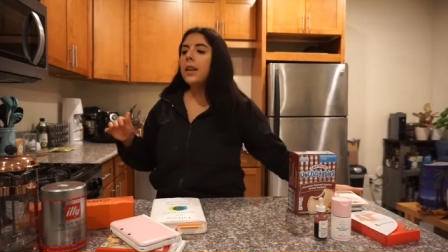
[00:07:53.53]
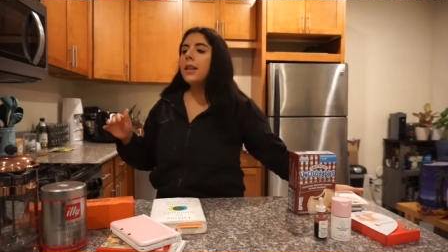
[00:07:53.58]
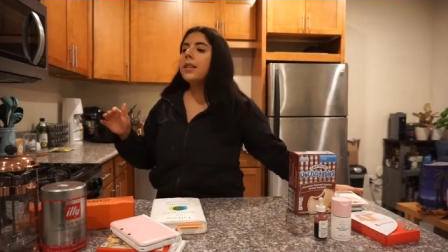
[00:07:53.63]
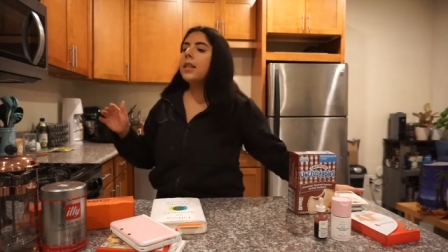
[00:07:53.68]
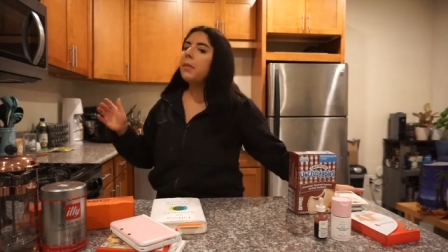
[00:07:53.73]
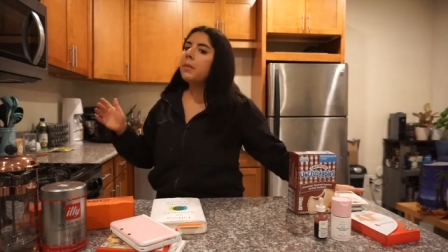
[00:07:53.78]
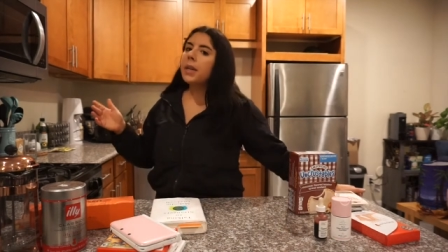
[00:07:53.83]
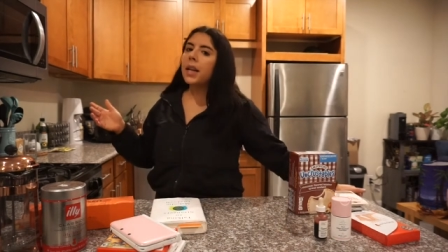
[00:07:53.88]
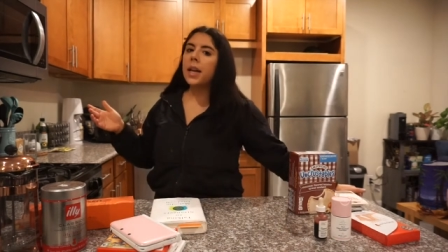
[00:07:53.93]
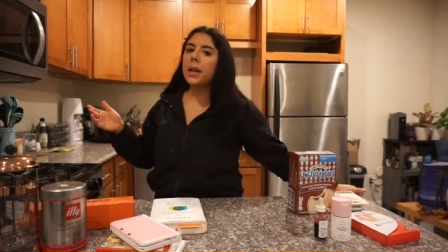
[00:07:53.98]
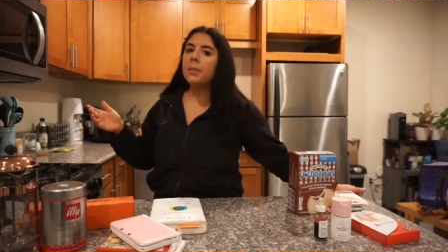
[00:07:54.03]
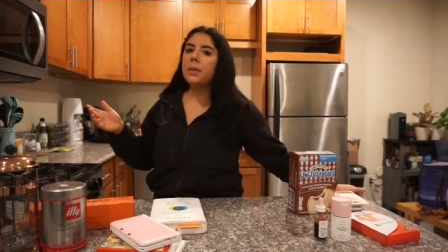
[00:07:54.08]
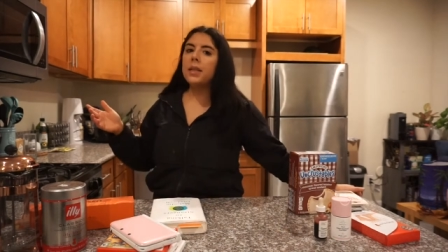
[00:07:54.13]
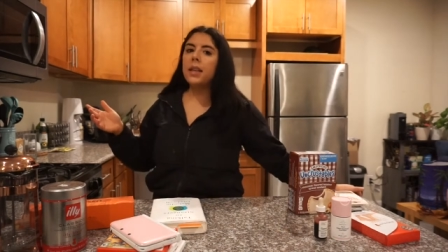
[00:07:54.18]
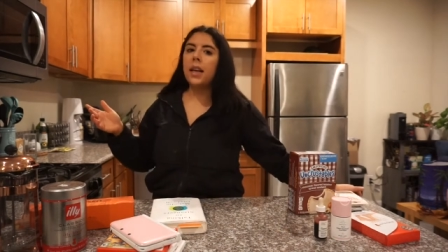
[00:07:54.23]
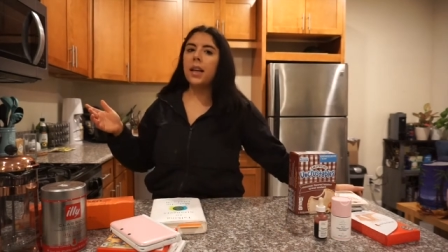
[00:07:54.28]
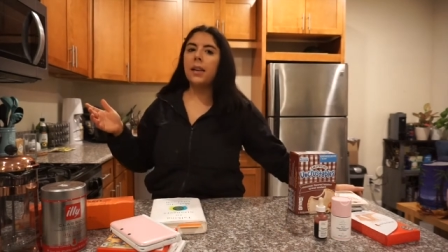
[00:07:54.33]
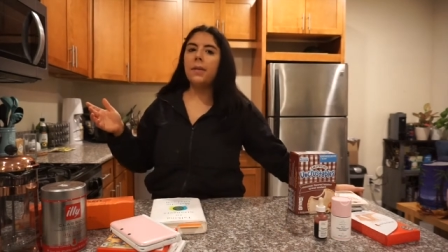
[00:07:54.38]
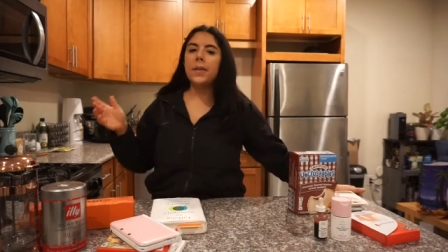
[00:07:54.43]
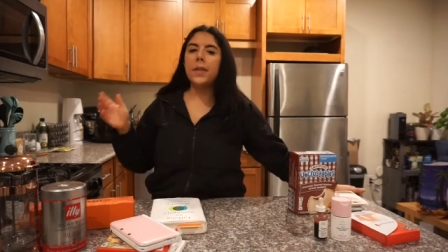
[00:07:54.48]
Sometimes
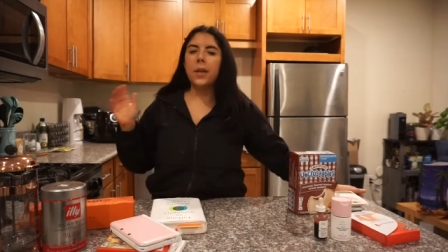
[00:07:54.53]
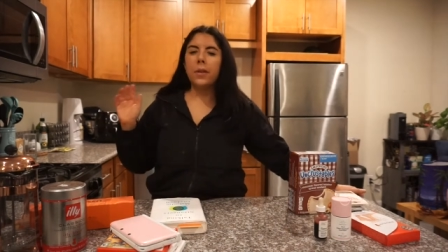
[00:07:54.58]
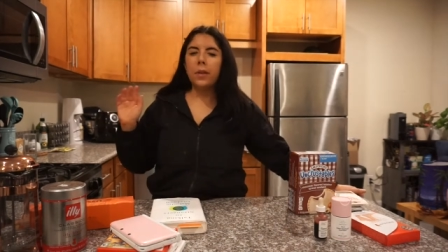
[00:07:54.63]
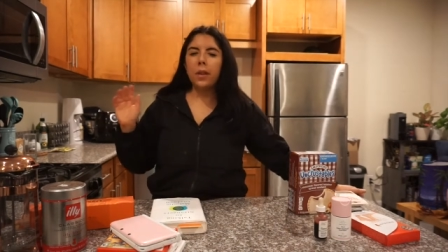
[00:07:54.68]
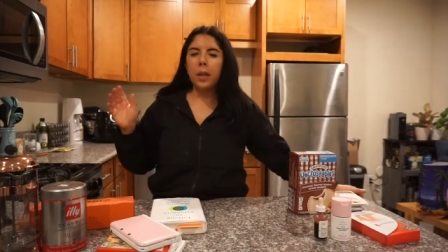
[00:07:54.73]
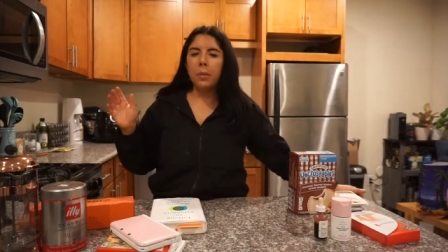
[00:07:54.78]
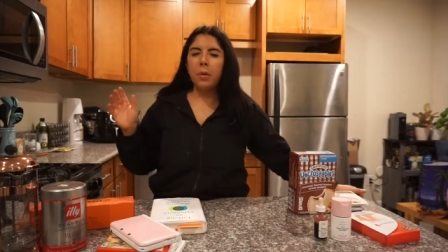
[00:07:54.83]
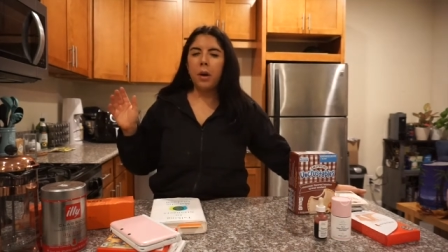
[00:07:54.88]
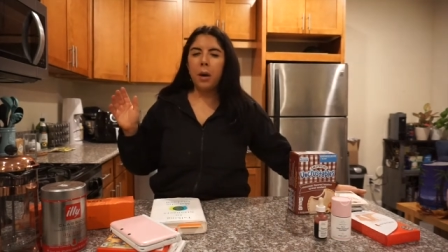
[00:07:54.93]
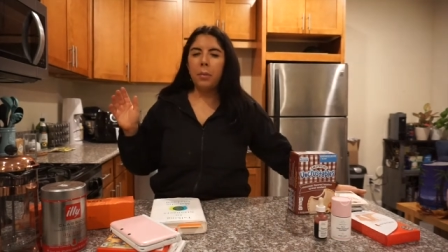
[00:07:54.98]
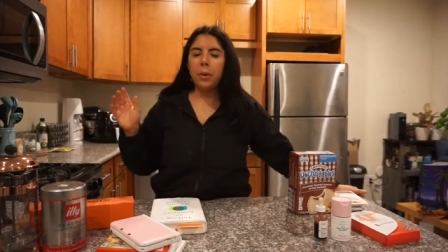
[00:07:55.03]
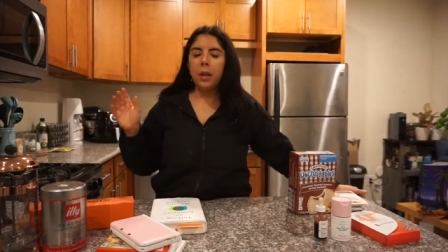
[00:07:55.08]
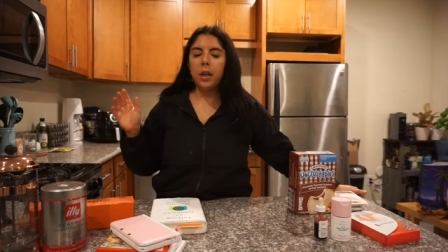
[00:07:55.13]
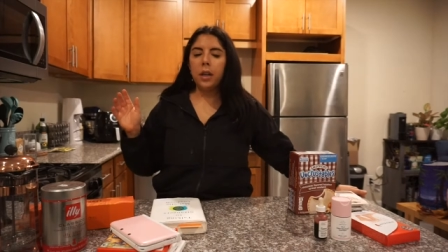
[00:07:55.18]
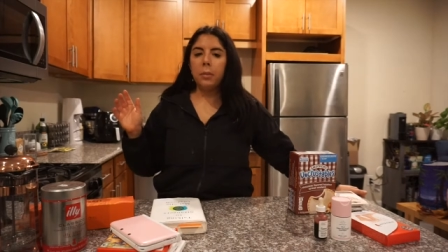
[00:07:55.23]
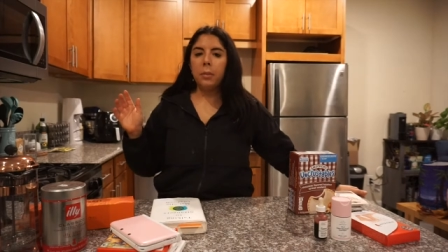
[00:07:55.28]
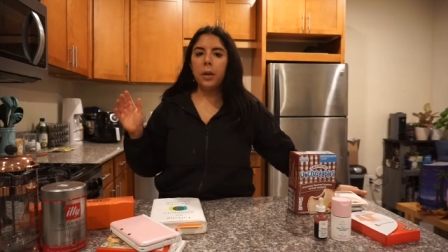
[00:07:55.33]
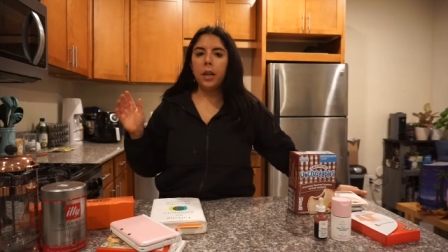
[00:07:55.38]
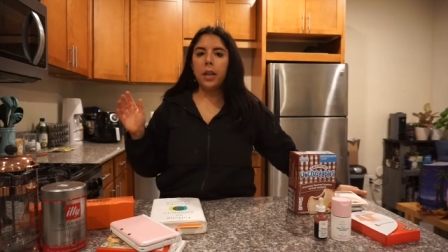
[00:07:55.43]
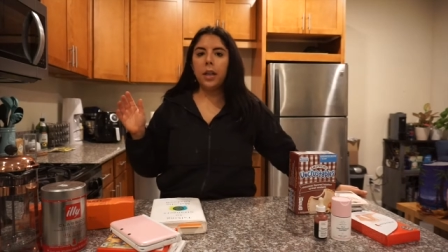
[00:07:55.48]
like if it's a really
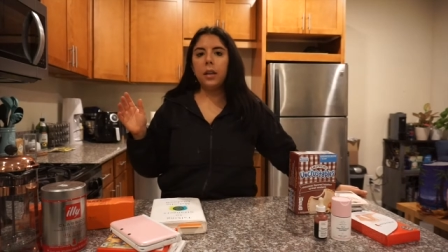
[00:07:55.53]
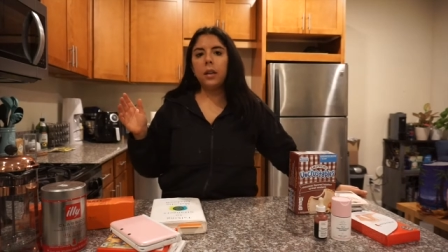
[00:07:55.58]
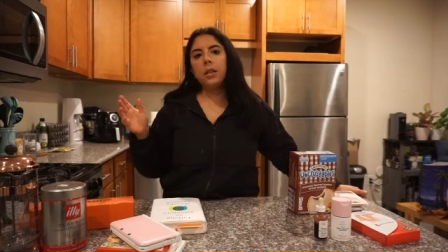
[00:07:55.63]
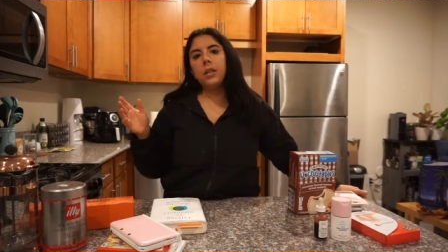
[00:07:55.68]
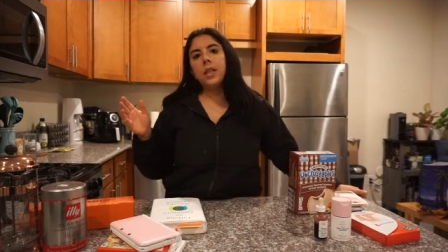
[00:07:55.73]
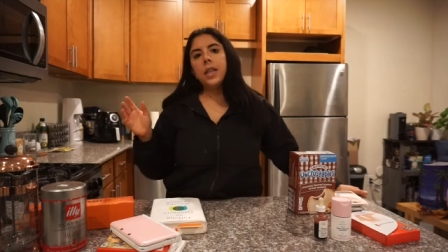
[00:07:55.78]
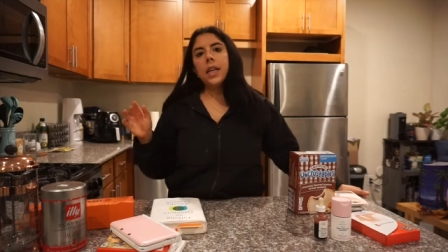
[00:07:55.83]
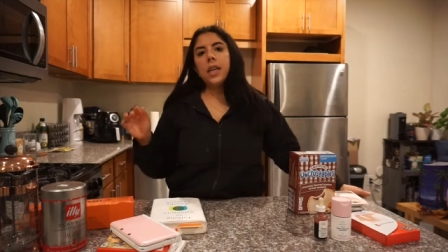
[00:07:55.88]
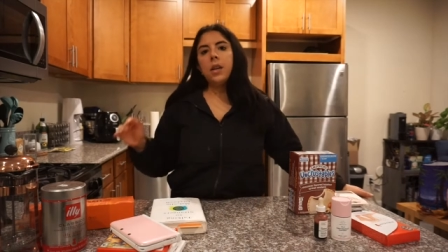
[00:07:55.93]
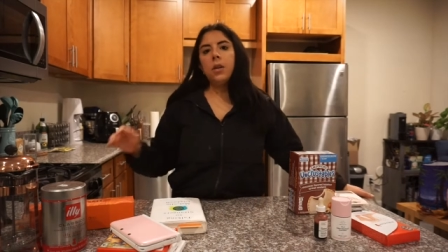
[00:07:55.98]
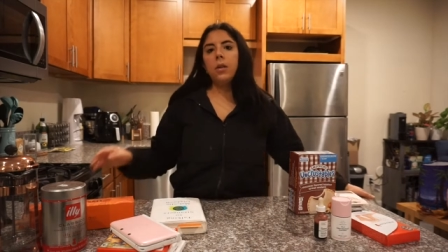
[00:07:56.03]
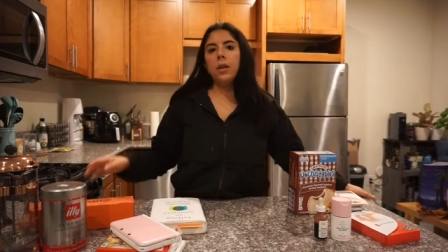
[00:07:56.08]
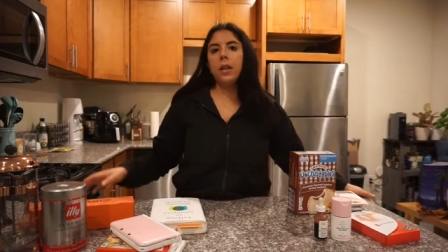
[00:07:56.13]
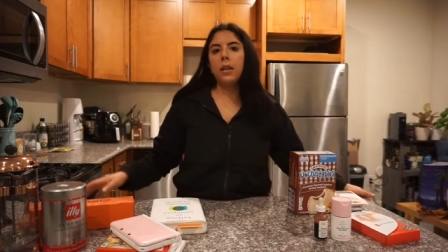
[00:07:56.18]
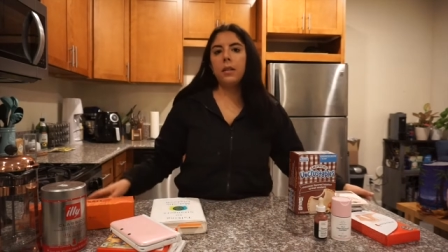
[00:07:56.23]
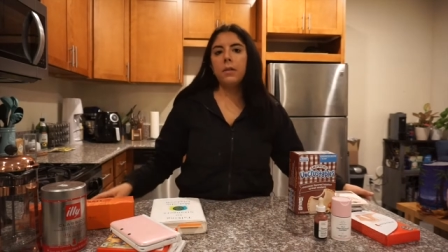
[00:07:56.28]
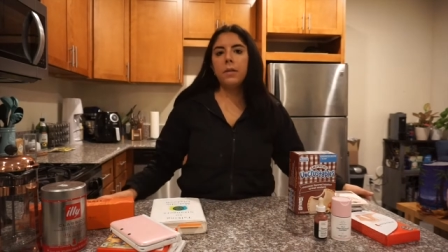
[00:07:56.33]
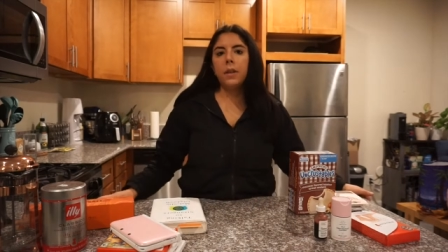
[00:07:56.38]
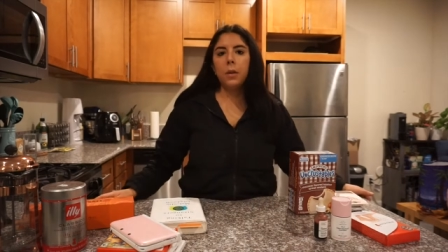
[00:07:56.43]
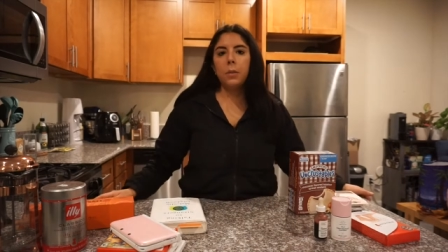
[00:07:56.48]
popular book, it'll take you
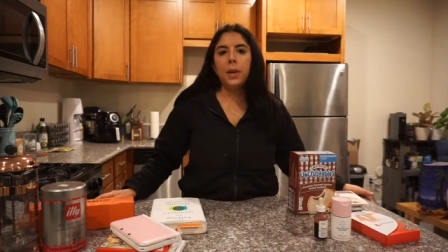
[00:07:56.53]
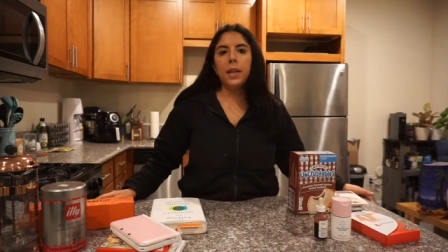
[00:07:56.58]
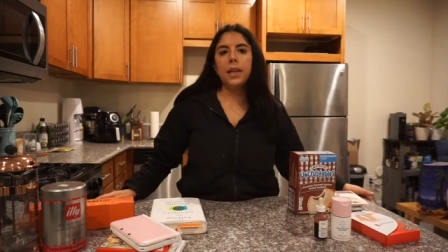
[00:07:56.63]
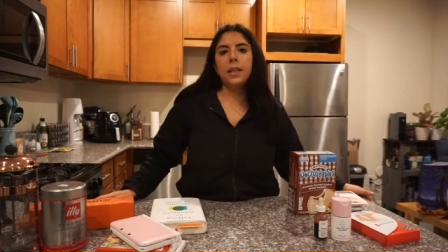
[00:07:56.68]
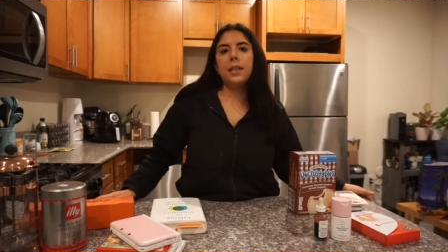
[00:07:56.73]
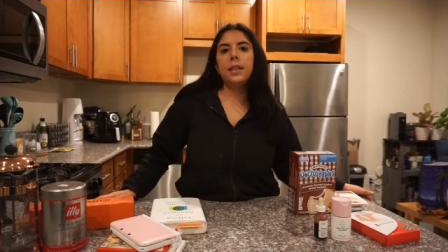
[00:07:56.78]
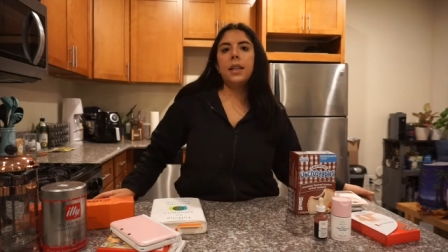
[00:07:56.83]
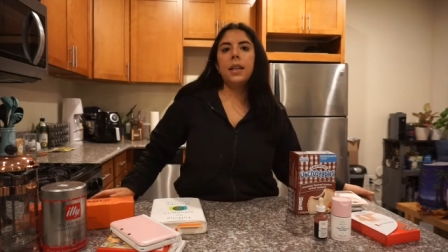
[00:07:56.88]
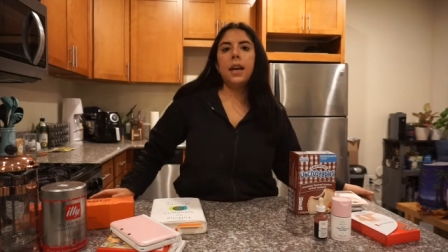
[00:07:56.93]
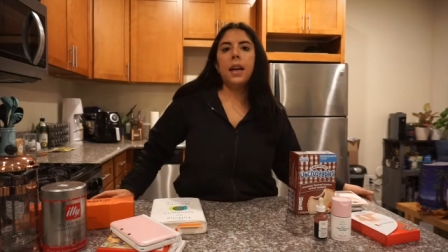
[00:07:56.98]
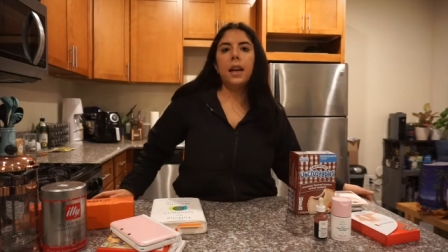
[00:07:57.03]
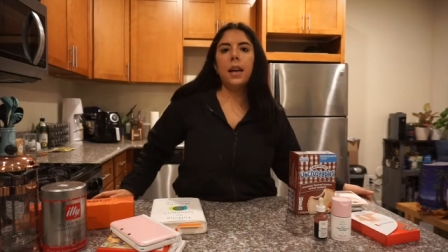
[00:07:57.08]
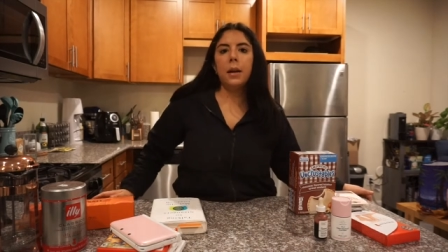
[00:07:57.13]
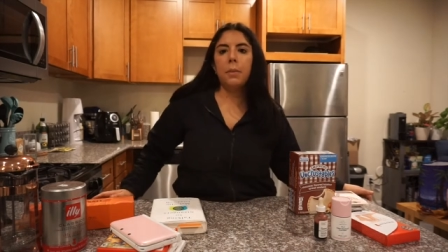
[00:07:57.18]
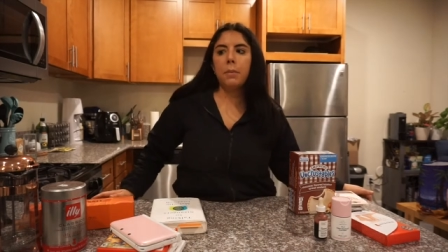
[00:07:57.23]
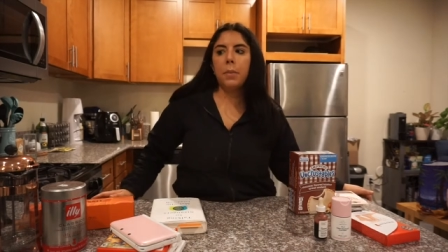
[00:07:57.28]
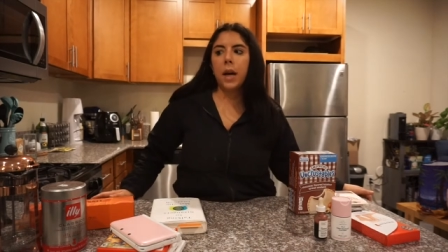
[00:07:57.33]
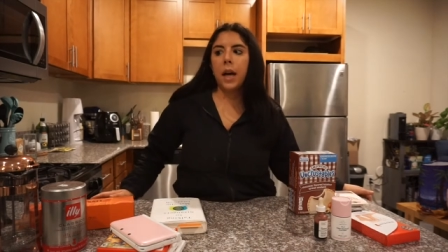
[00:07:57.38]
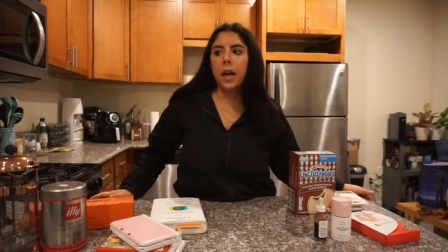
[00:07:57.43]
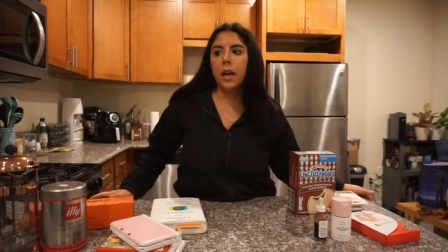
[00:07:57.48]
like a few weeks to get
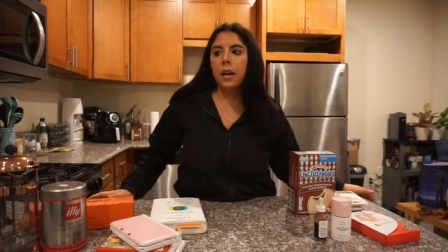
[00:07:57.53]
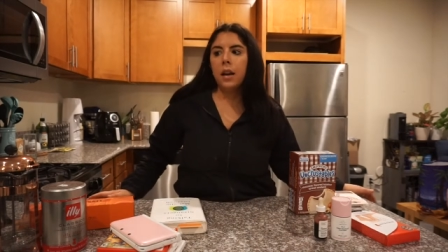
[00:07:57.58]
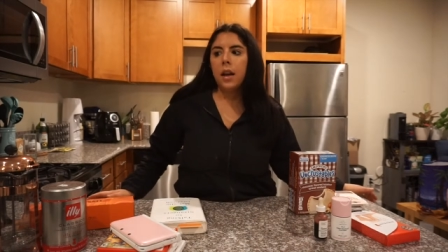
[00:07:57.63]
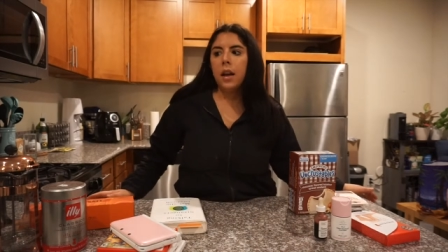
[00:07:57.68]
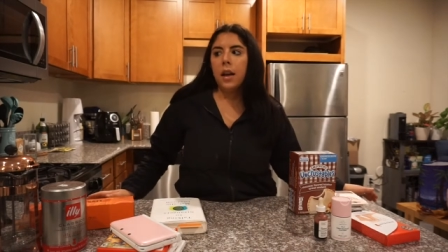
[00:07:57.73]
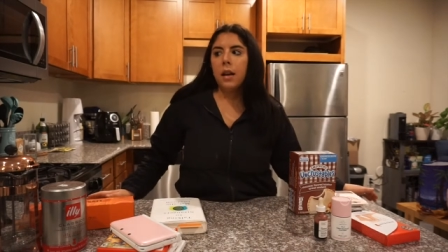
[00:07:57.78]
it, but